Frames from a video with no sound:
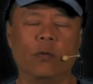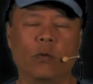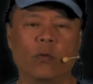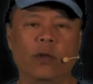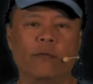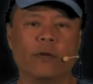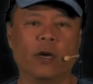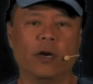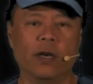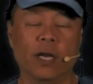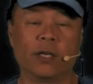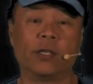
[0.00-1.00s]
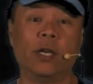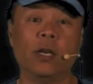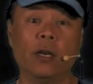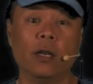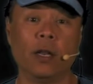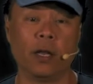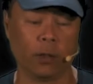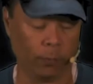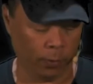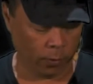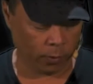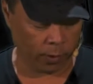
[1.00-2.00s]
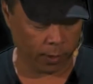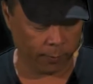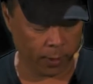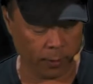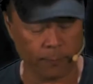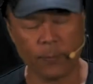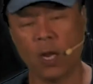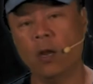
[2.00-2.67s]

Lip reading: where we've got extended length programming